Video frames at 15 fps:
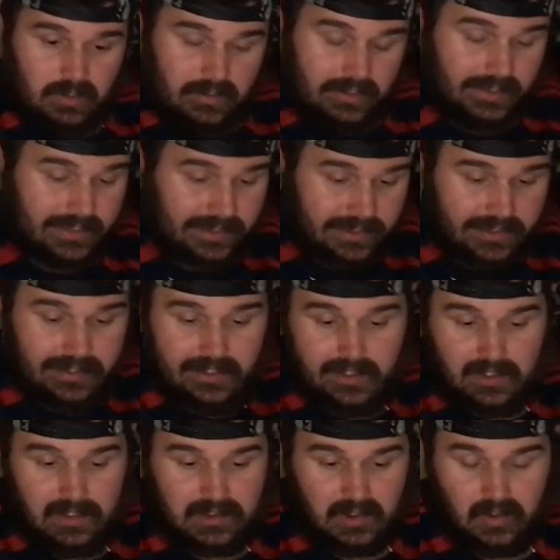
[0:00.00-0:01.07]

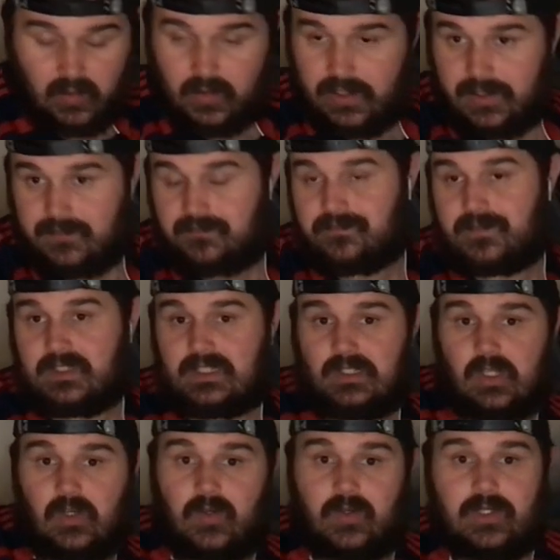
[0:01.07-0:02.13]
It's annoying. It's an
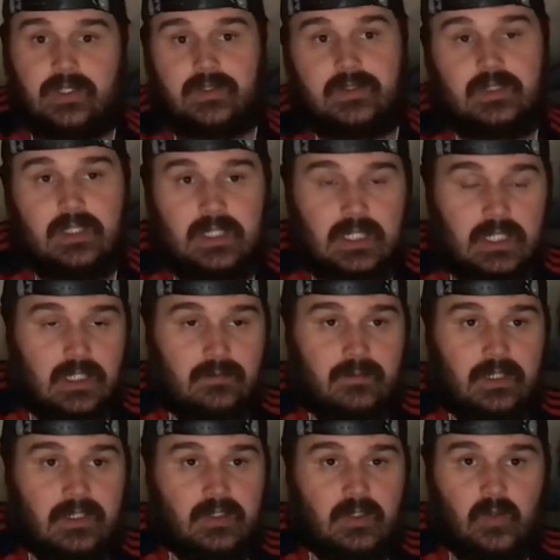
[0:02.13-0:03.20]
annoying,
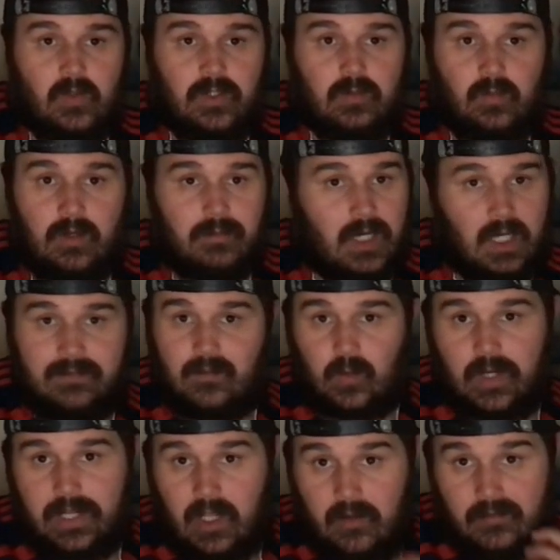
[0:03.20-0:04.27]
annoying one. But either
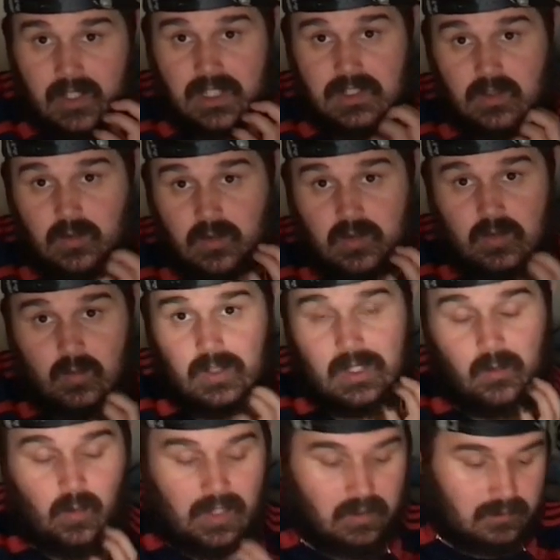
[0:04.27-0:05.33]
way, hopefully you guys are all doing
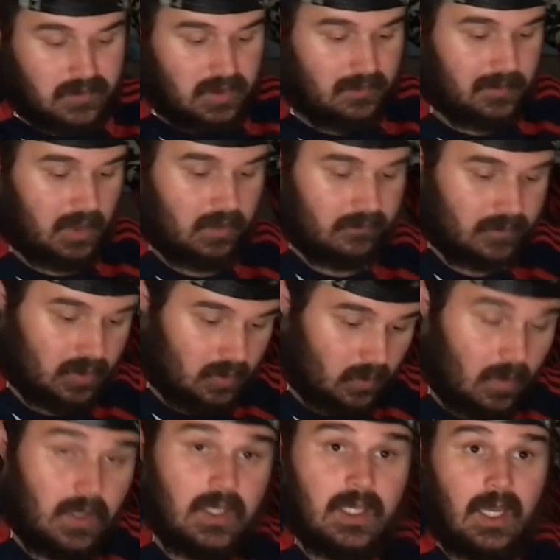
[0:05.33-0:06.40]
well. Welcome to the Bayern View.
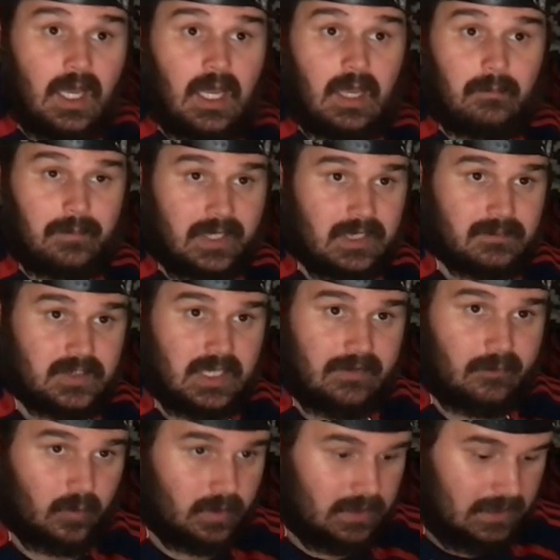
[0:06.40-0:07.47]
Big up to
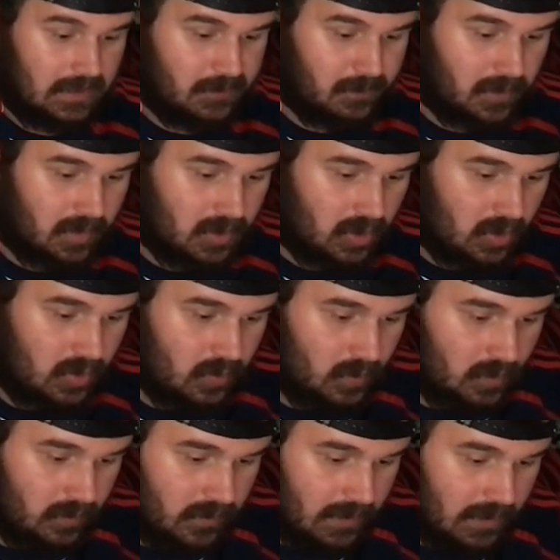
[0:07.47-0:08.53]
everyone as per
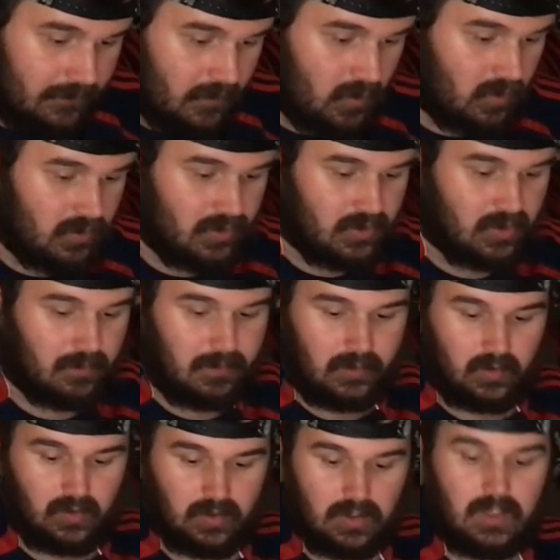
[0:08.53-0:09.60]
usual. Thank you for the constant
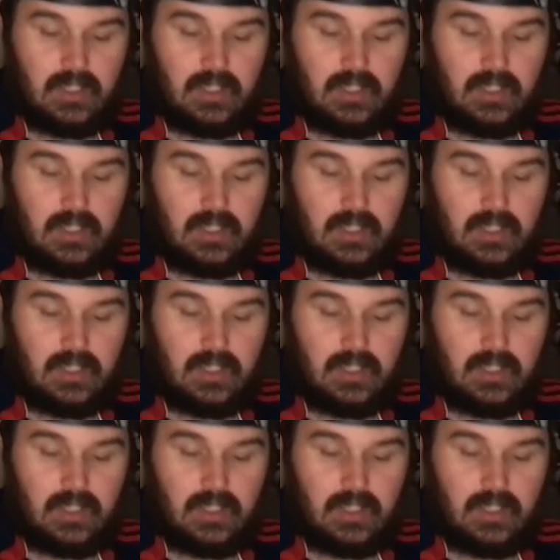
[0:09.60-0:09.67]
support.